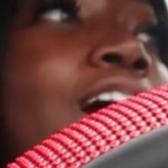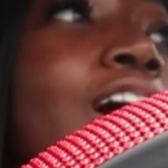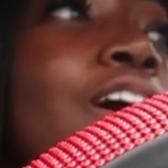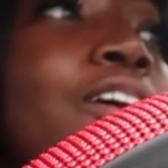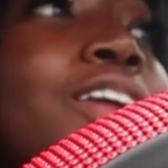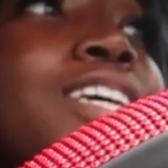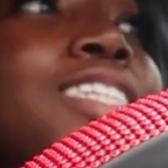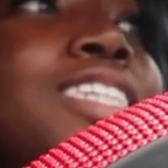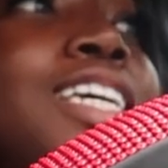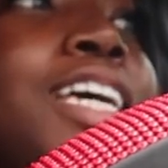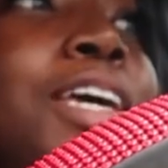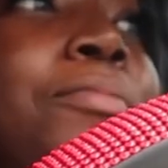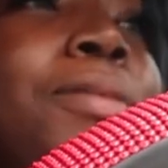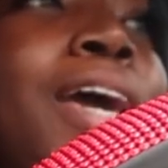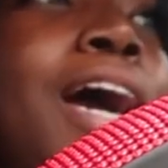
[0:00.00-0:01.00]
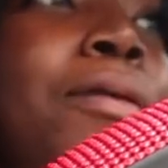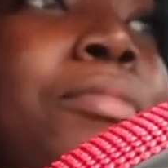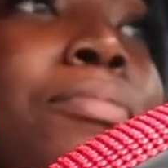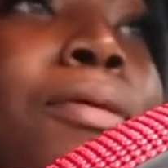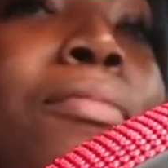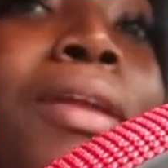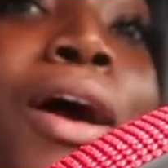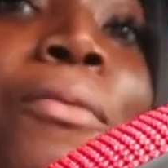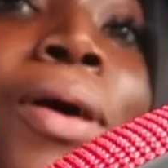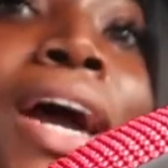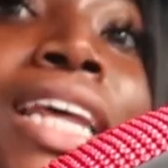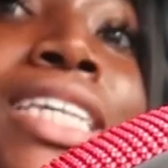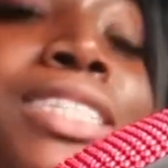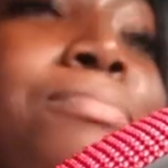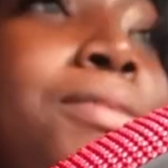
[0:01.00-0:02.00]
Oh, this nigga behind me probably like,
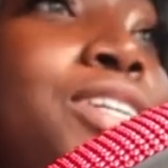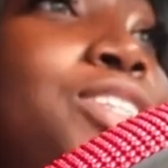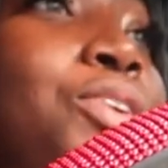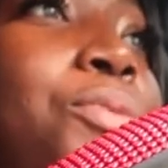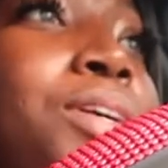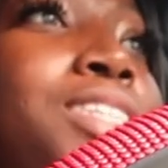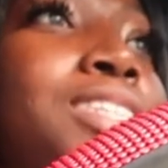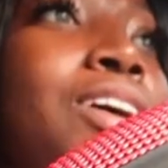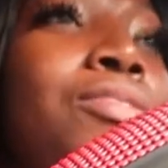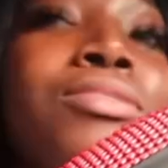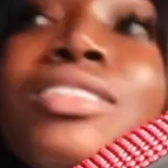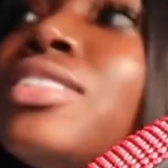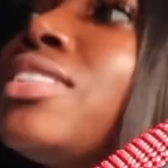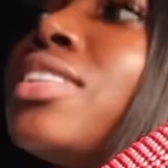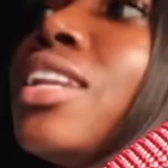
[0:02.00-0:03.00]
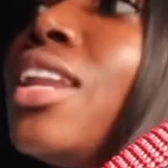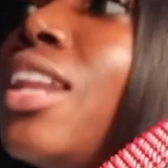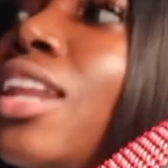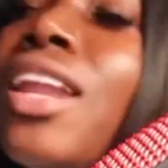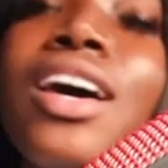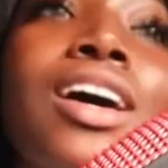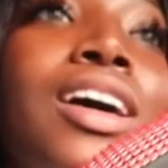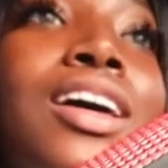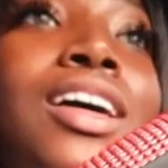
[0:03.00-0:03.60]
why this bitch going so slow?